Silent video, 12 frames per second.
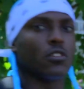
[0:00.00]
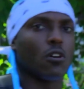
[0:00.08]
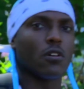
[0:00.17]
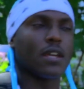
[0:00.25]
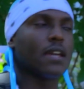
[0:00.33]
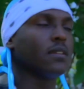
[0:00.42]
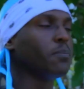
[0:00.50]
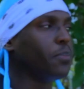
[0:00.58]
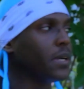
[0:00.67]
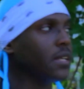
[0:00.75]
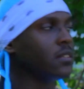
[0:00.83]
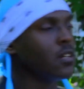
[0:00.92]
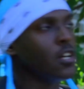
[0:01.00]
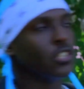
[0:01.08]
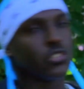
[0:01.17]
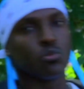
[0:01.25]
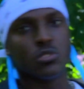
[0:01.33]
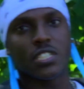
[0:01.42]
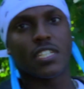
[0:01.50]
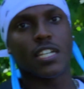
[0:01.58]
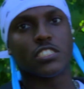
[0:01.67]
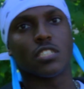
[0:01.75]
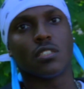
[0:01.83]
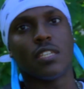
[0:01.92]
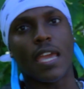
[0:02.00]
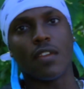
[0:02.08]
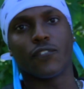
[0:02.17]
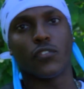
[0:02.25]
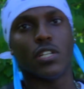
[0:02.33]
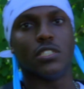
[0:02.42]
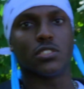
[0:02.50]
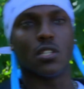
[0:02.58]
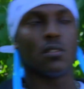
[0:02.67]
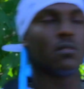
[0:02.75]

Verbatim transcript: and all that, but as soon as I catch it, game freeze, yo. You know